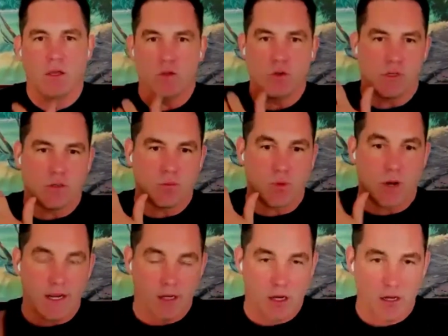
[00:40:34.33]
Uh, you can
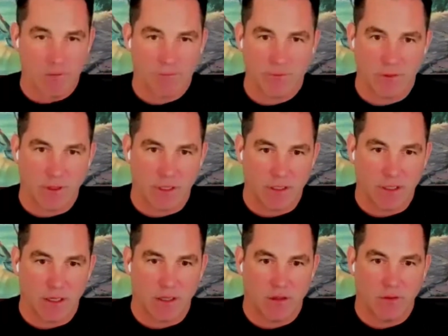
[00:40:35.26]
write off
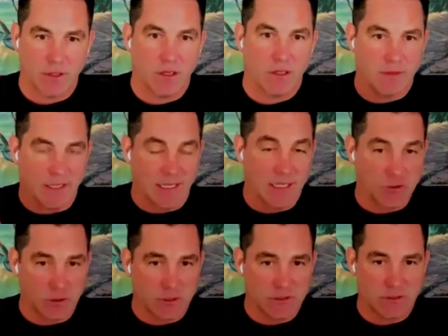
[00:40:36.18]
the uh, the the
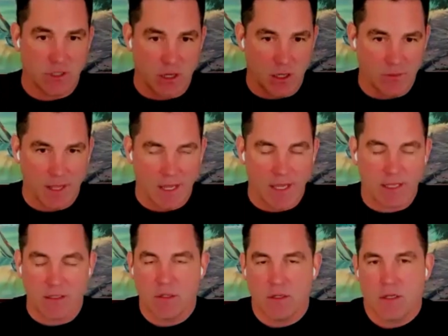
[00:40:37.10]
interest on
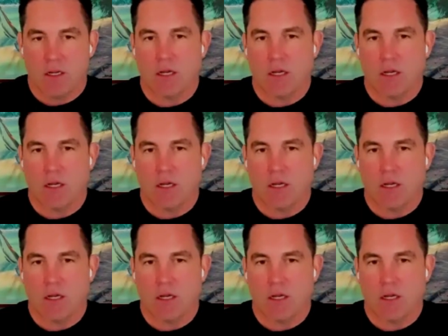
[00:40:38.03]
that.